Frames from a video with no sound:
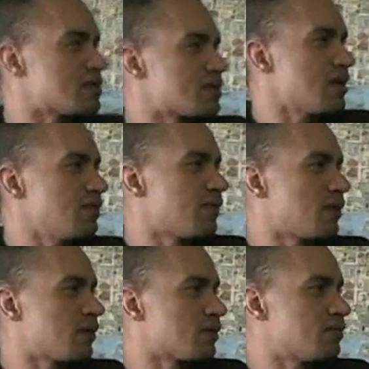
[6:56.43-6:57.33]
State
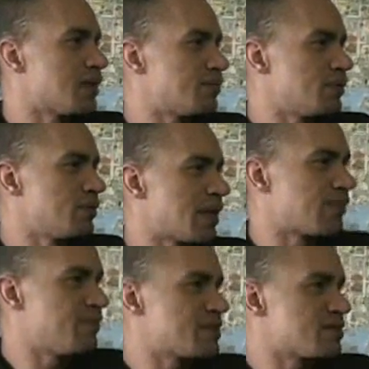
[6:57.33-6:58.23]
Farm that pulled out
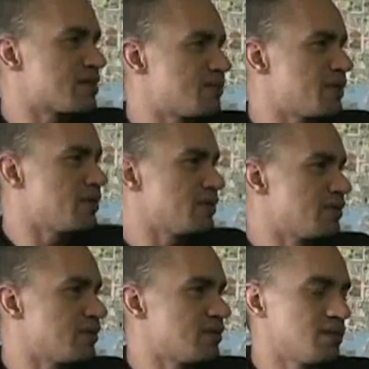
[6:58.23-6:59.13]
of Mississippi?
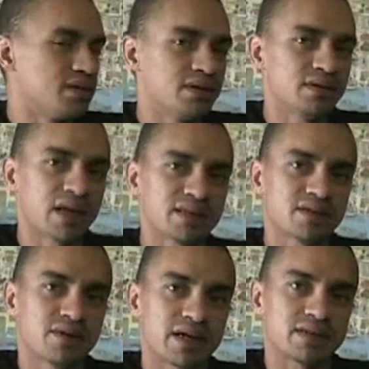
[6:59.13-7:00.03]
That's
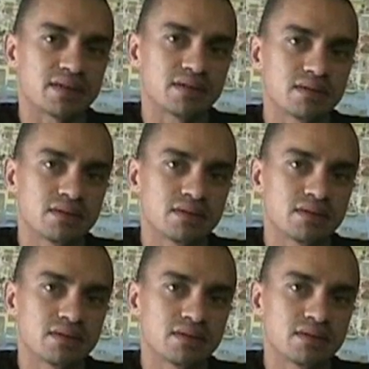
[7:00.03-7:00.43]
crazy.